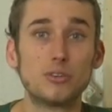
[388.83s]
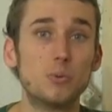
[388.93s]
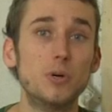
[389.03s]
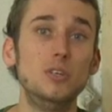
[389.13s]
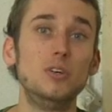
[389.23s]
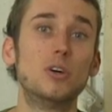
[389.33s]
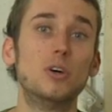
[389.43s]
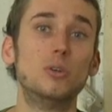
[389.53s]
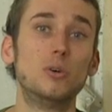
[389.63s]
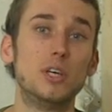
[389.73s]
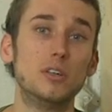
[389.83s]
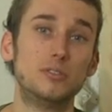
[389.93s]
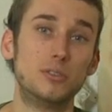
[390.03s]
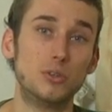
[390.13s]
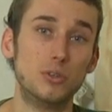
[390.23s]
So when you go looking
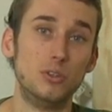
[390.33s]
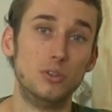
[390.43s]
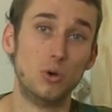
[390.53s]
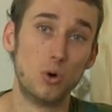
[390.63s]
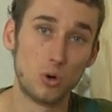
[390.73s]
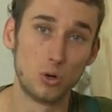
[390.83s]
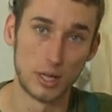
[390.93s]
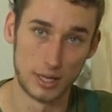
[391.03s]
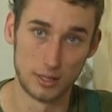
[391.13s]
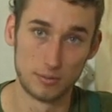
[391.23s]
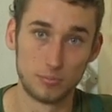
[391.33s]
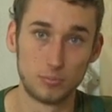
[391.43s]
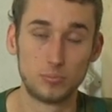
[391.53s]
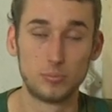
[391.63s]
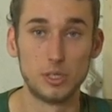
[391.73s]
for your
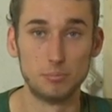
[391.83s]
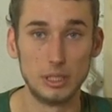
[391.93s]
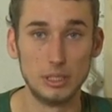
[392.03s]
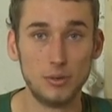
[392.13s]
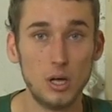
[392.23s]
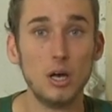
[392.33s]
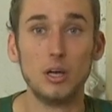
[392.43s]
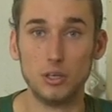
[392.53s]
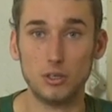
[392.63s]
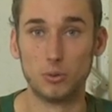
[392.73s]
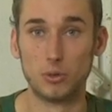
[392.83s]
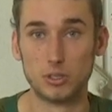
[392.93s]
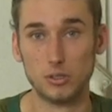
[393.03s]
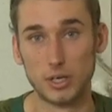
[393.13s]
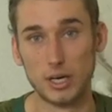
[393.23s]
timber, you know
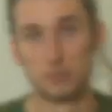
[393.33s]
what to look